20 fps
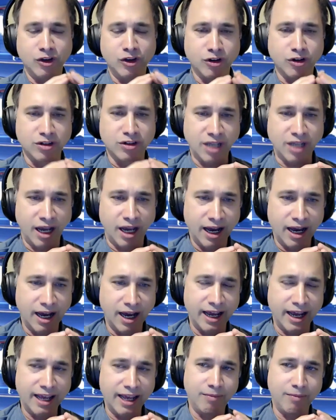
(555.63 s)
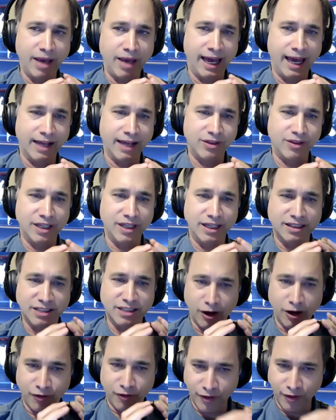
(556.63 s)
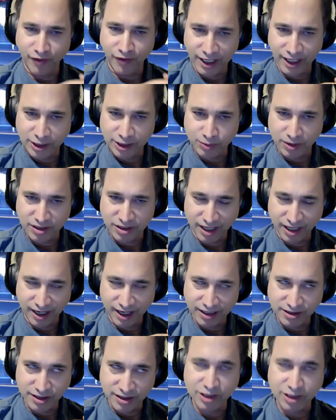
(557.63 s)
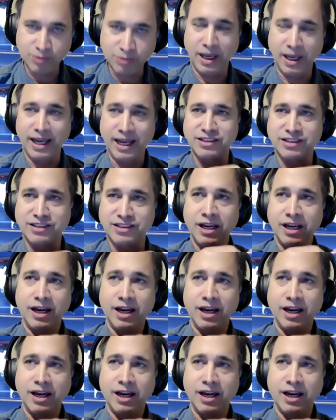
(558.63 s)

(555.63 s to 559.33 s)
your time at the Center for Advancement of Science in Space,